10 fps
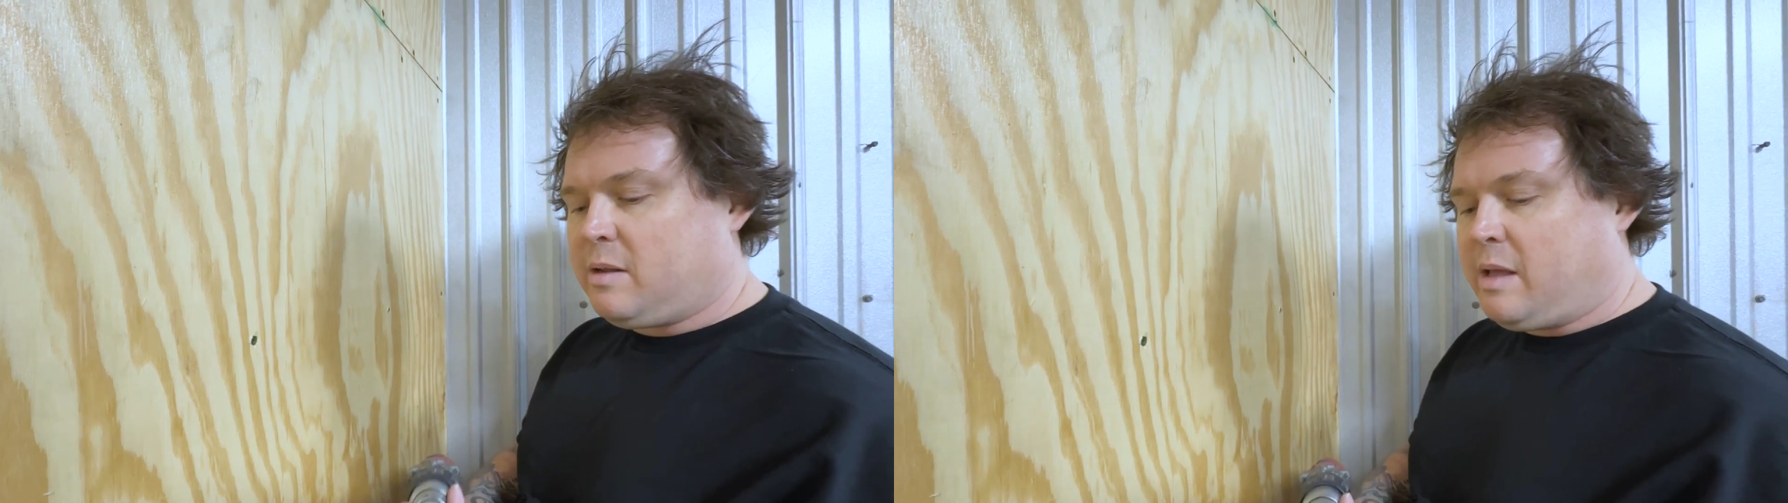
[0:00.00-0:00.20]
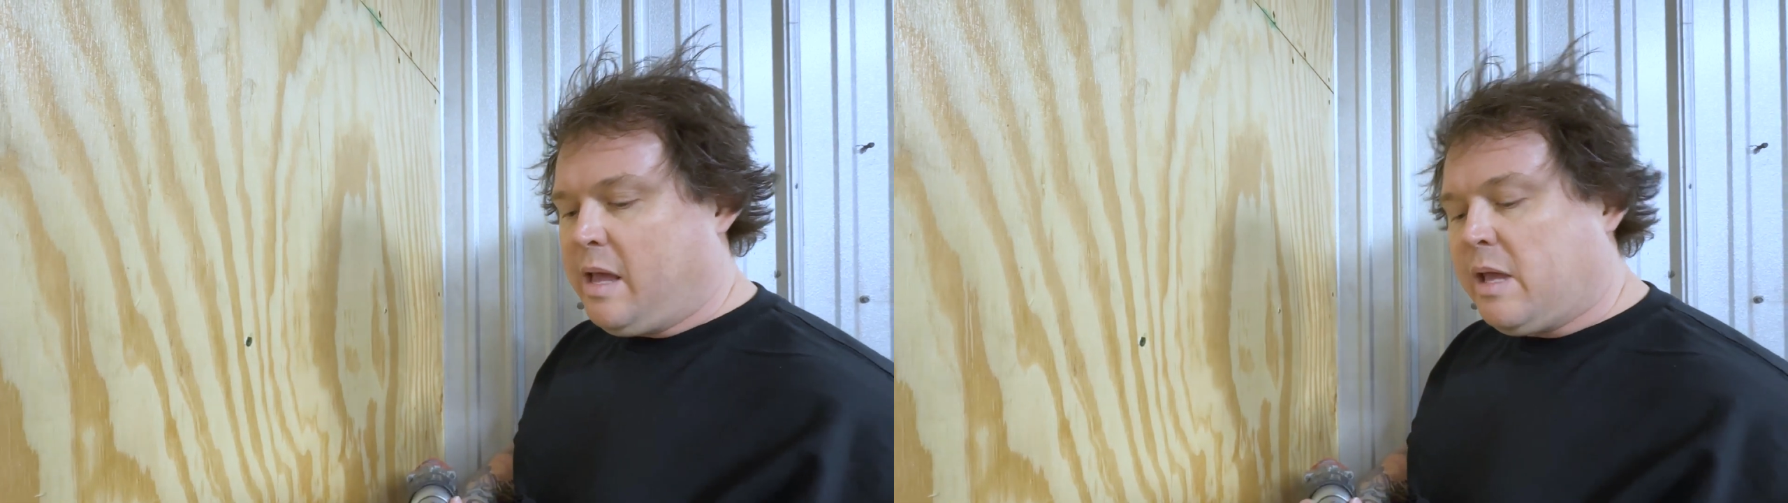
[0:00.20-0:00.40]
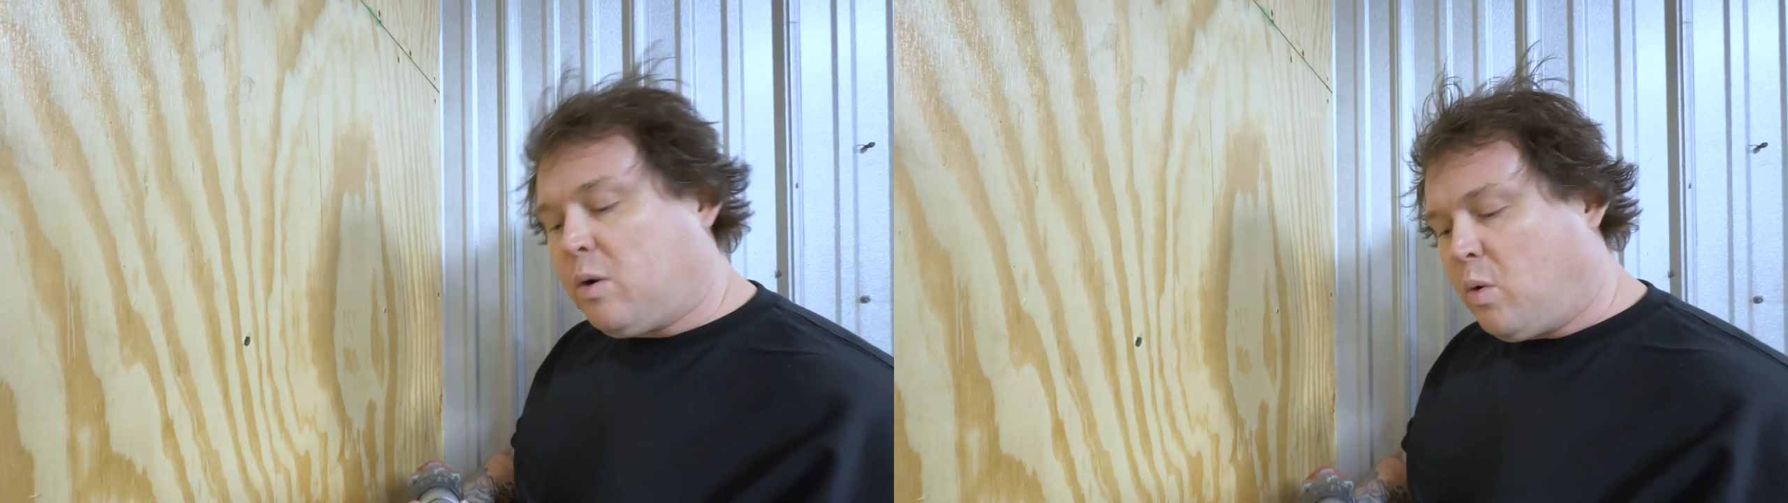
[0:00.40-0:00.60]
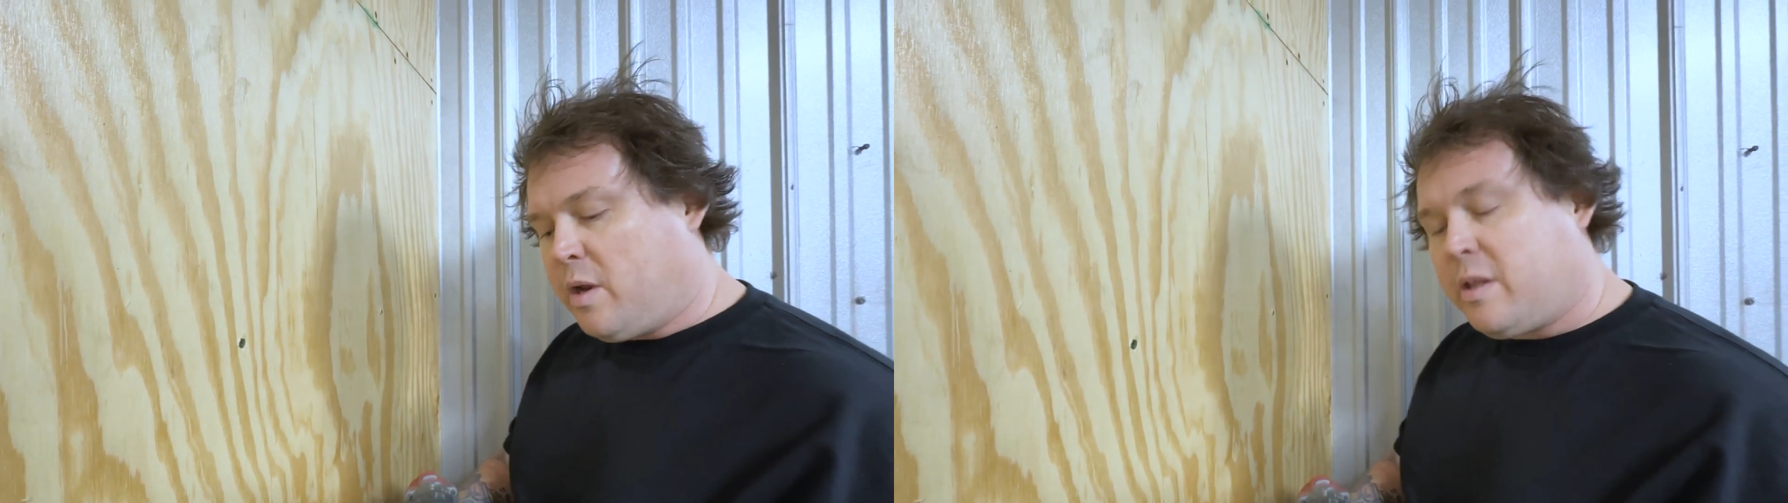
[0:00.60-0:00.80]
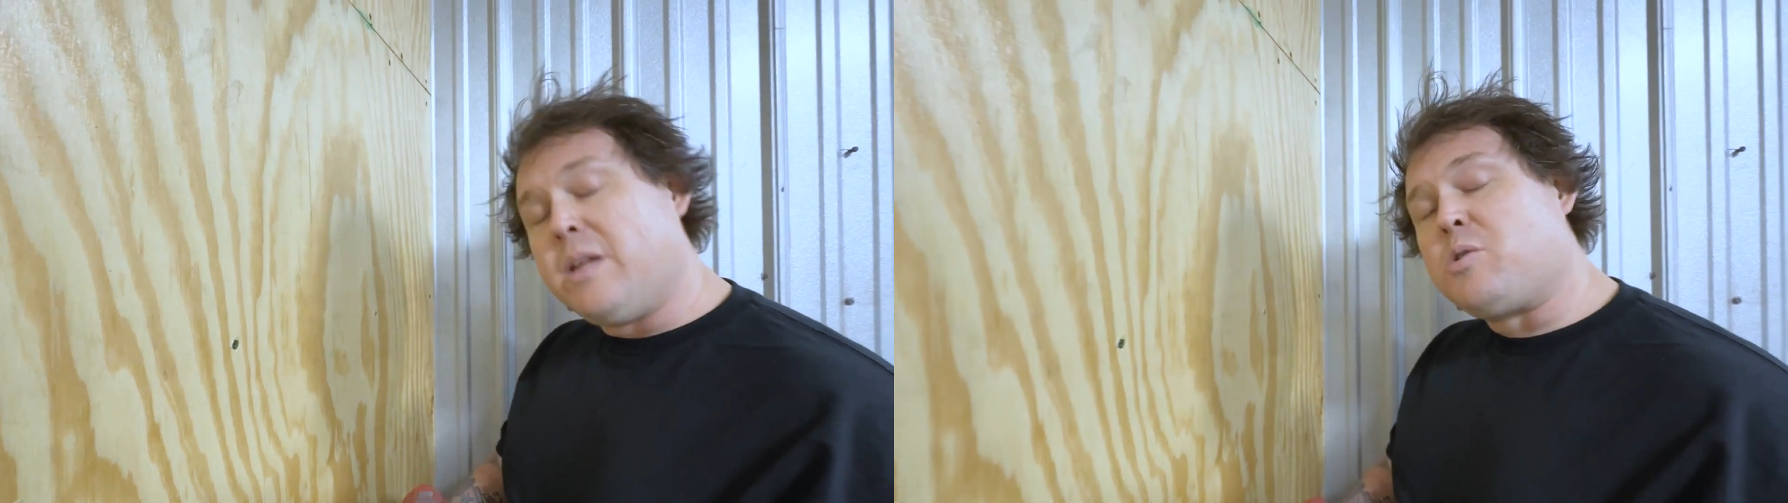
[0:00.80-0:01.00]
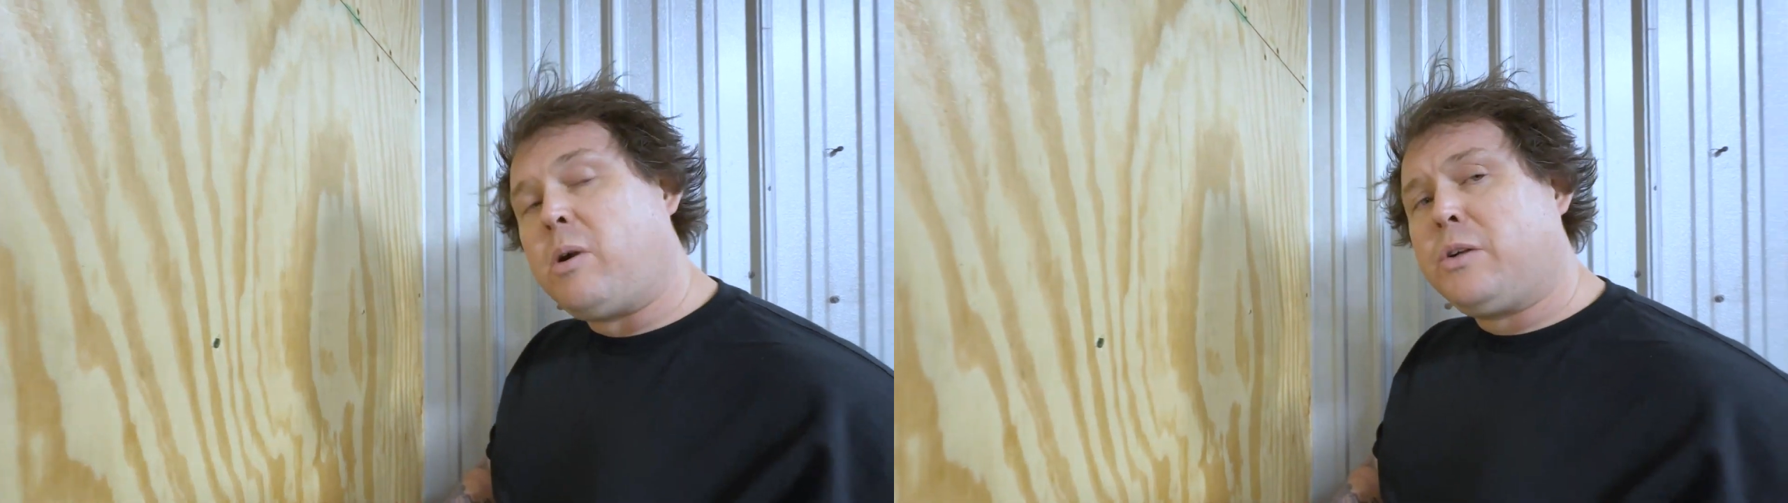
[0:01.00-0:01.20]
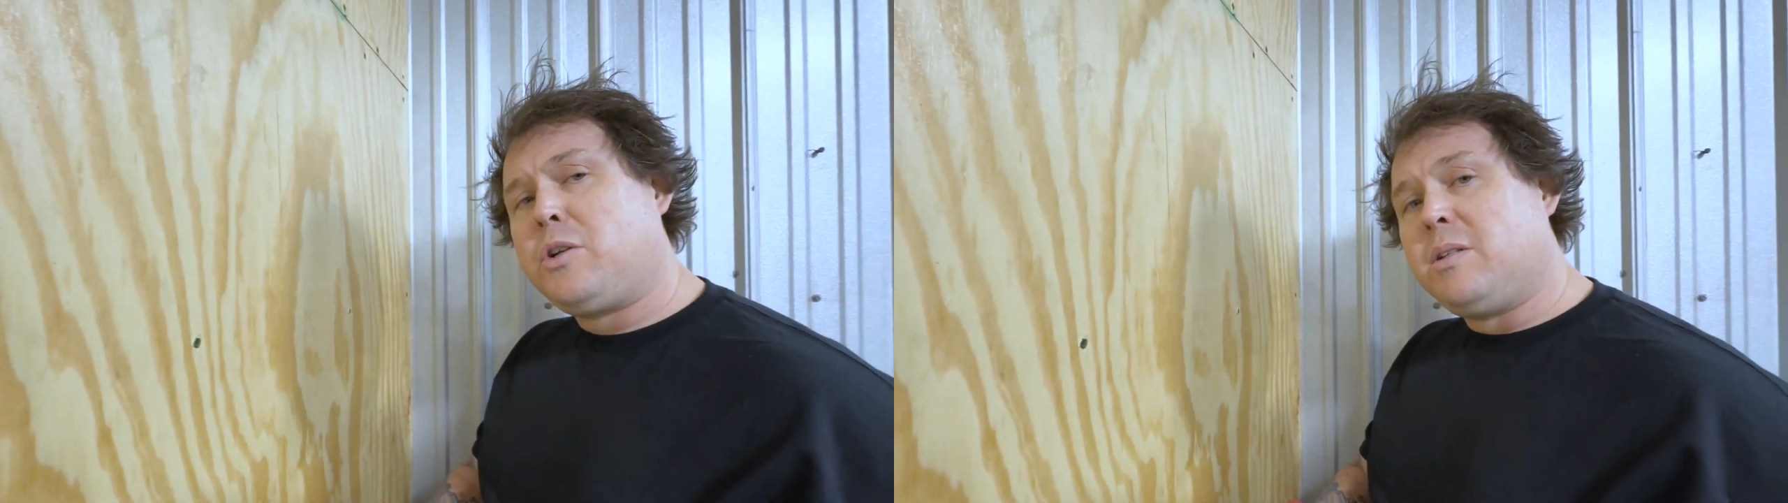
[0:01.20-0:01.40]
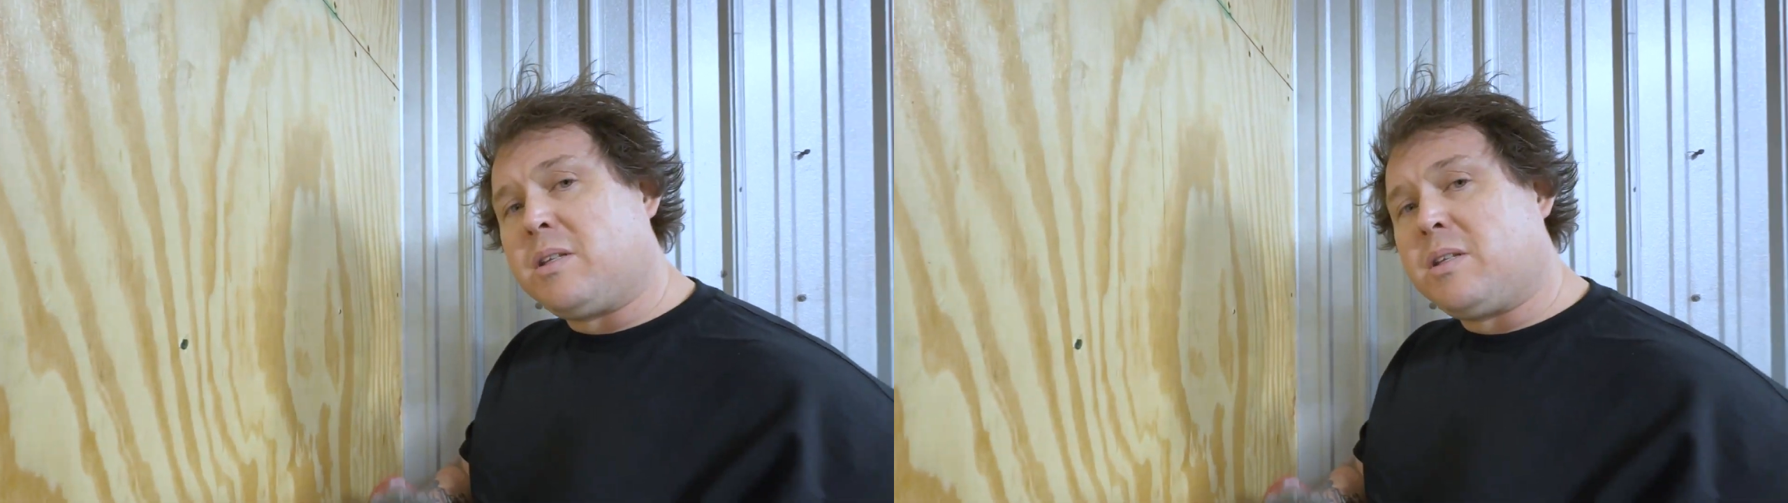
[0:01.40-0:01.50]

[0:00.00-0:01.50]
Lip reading: and according to the instructions,